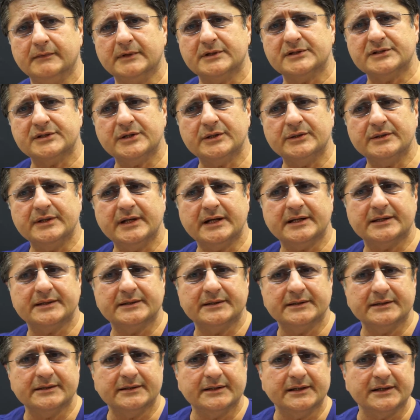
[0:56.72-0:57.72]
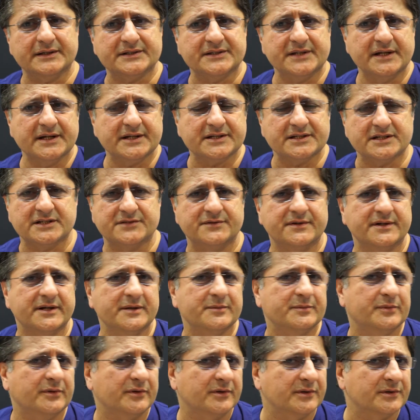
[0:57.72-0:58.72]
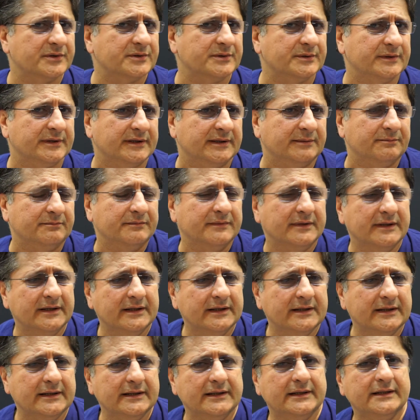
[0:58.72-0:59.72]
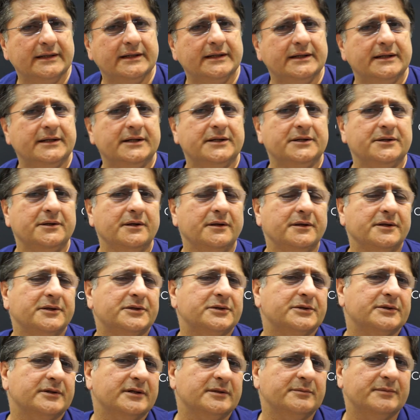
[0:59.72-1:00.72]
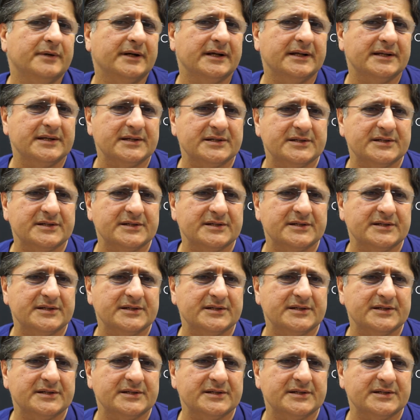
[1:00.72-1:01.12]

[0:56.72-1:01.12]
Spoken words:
so that aesthetics is very important to her. Not only to her, but at the